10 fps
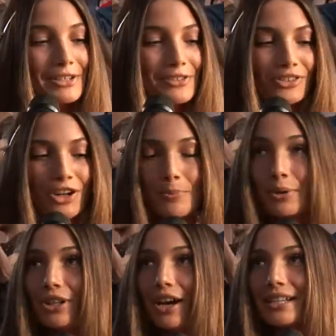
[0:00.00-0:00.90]
do a lot of
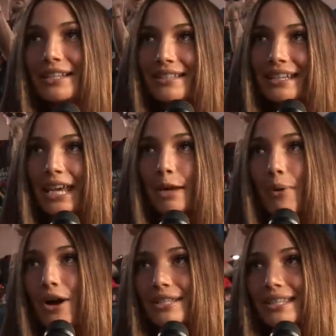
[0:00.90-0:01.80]
Pilates and
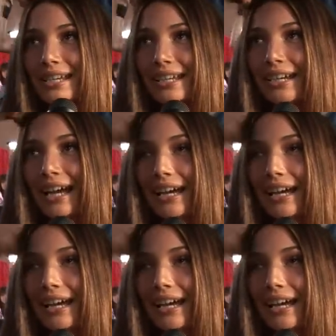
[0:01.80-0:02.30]
kickboxing,